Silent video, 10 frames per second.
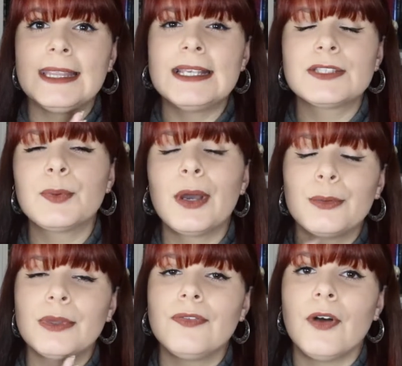this
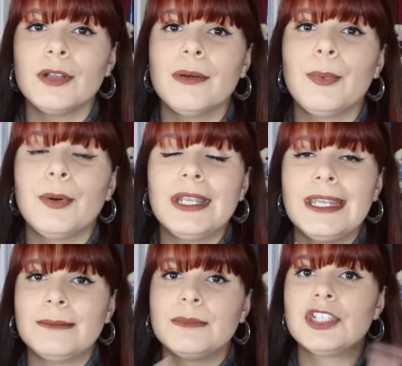one, we follow a boy
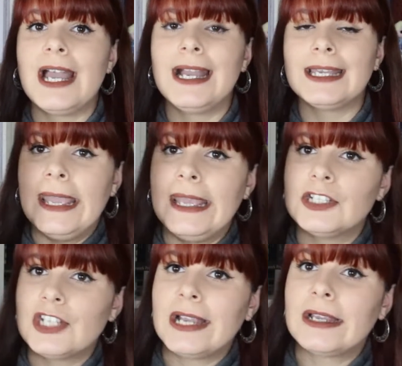named Jack,
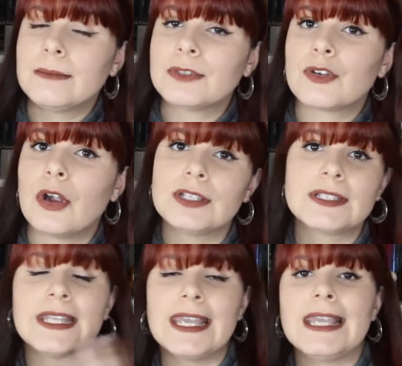and Jack comes
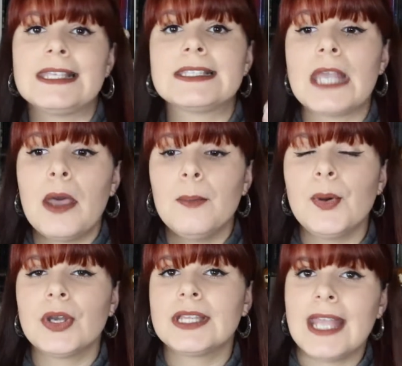across this
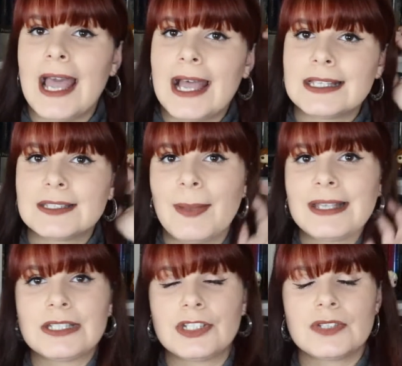book that has
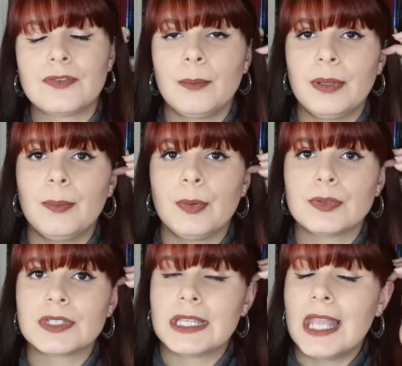passages from
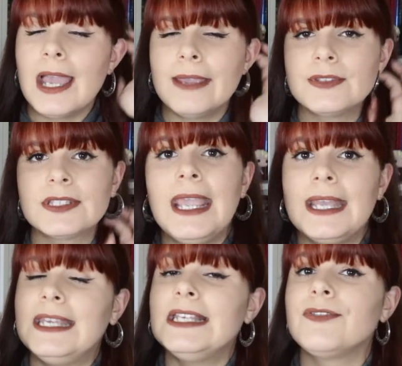people's lives,
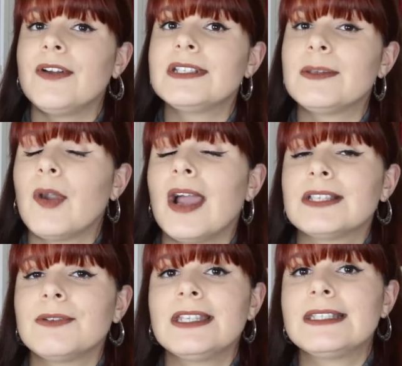and he's very
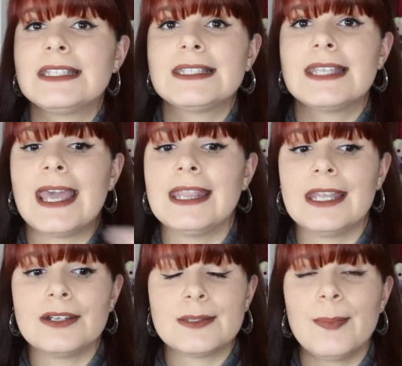surprised when he sees that
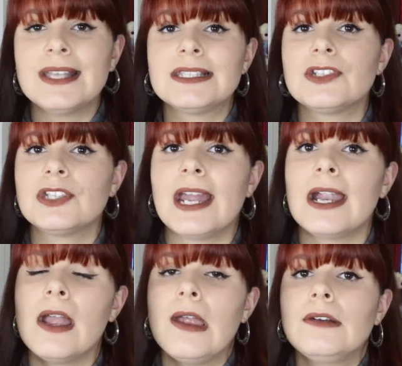there is a passage
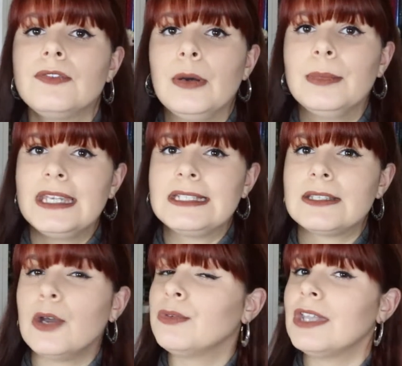there from
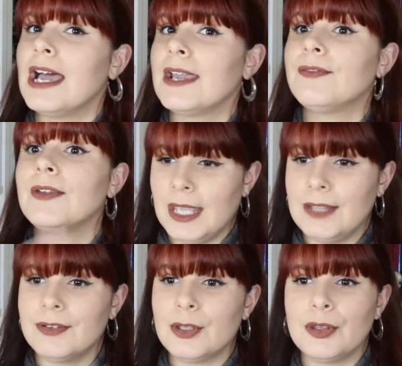his own life,
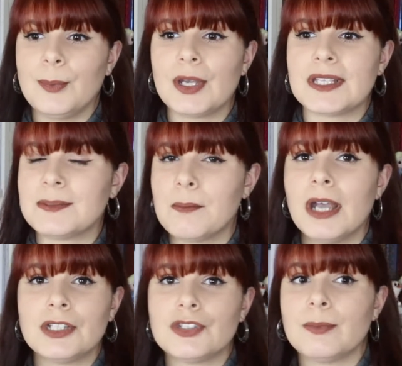even though the book is
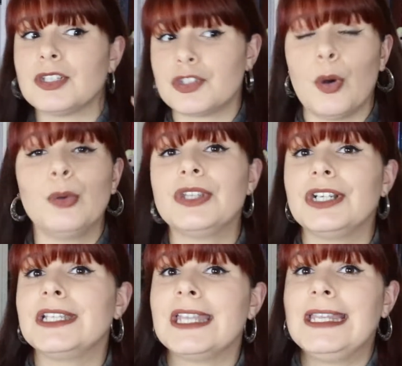much, much
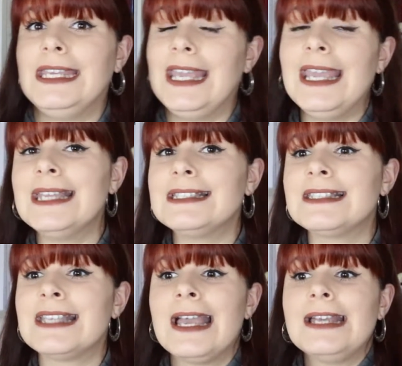older than he
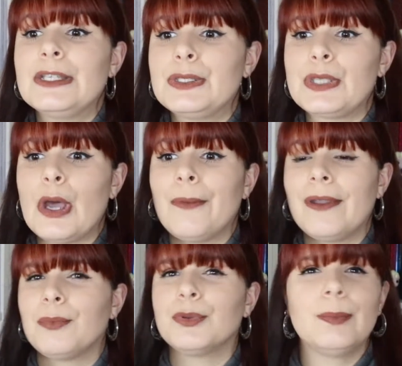is. So
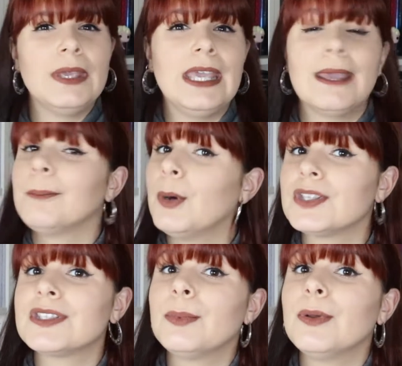it would be
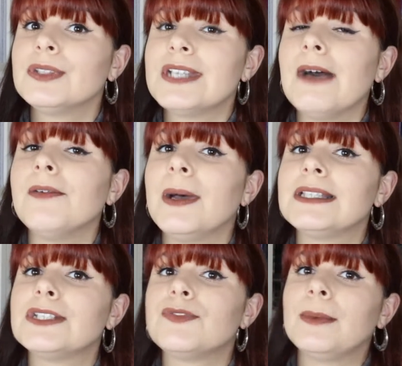impossible to have a
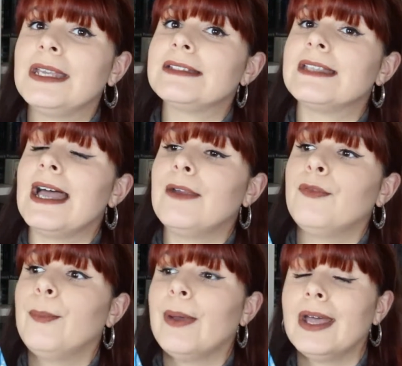passage from his
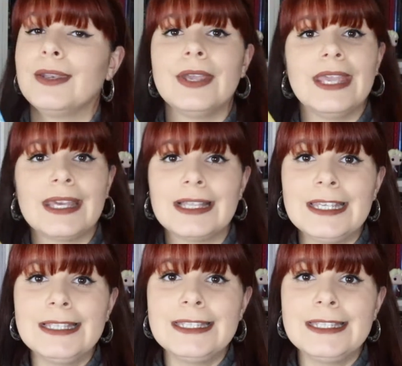life, but it clearly